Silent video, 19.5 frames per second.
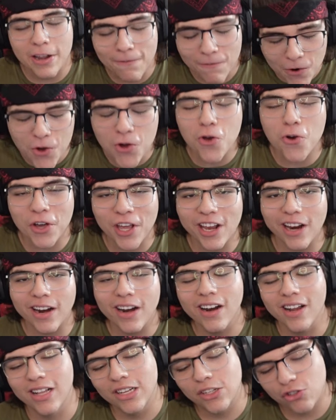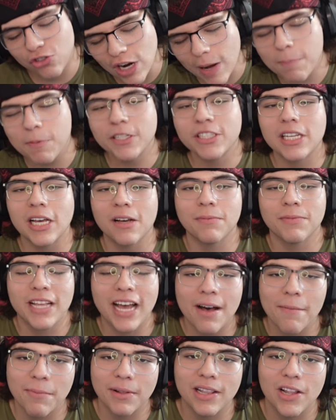And if you're new here, drop a sub
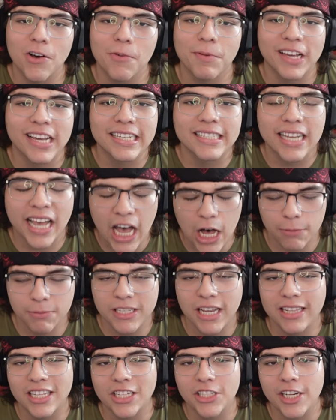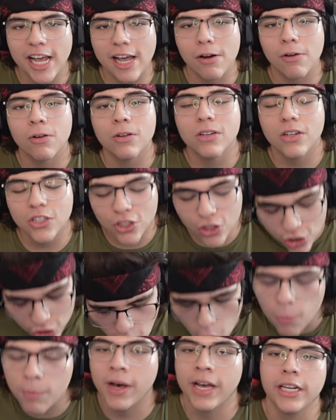down below because it helps out the channel
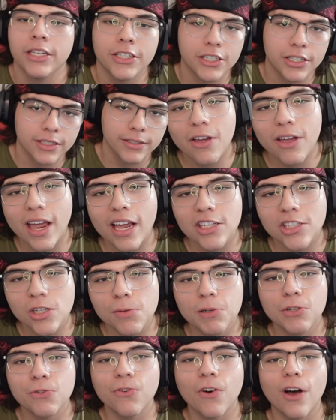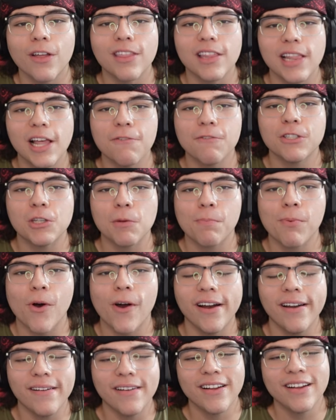so much. Thank you guys so much for all the love and
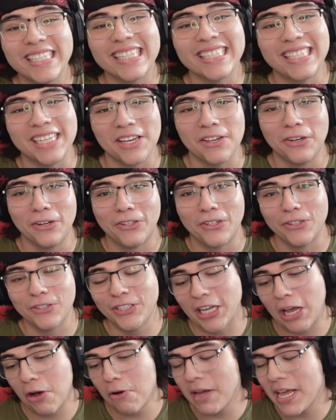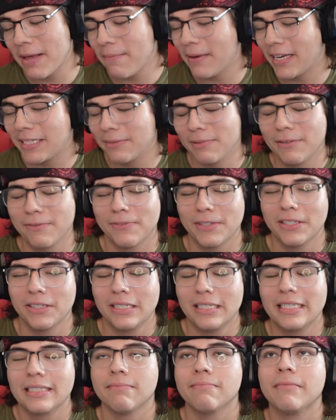support. Please continue to do so. It makes me
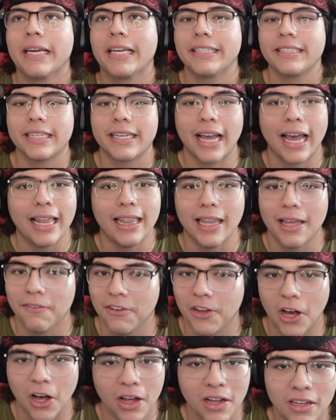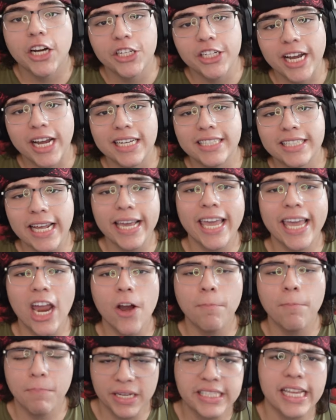feel amazing. I love y'all. All right, you guys, take
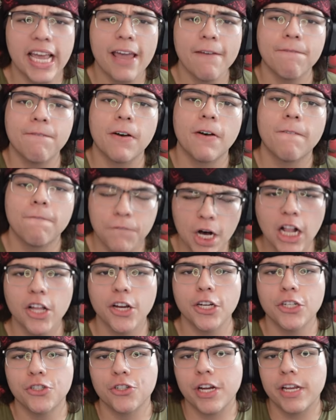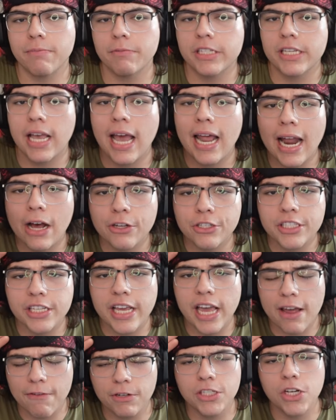care, be safe, follow your dreams, and I'll
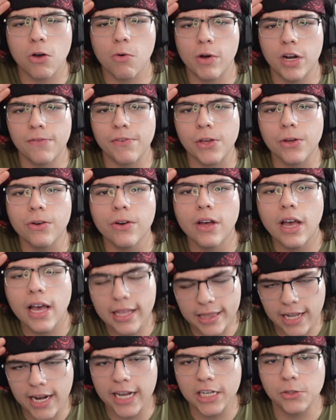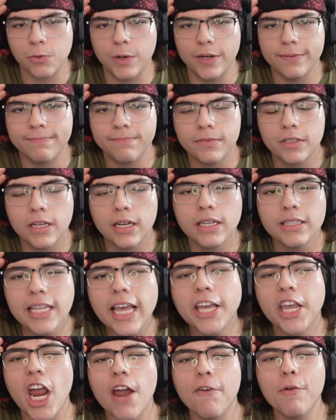see every single one of you in the next one.
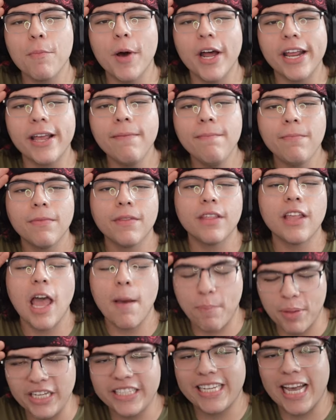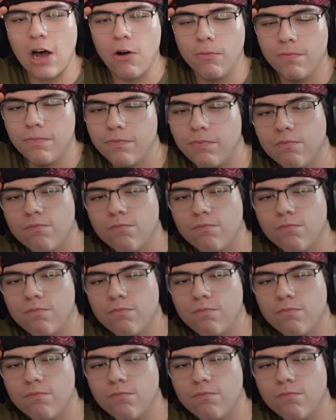Take care, everybody, and peace out.